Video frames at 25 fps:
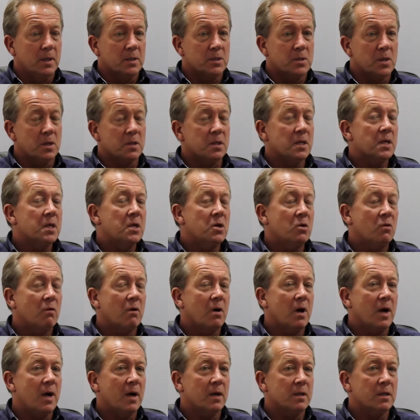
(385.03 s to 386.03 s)
So I think you're
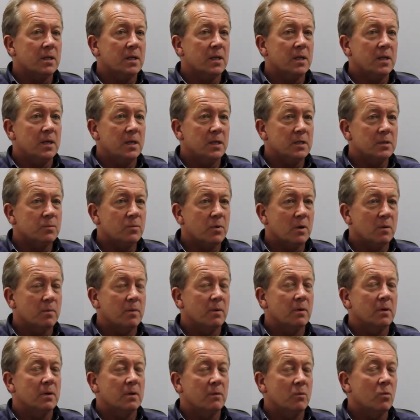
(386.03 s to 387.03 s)
right. I think he
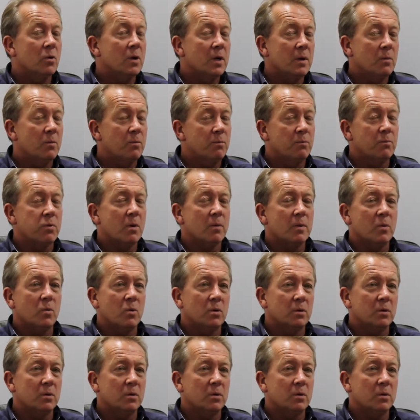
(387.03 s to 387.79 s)
probably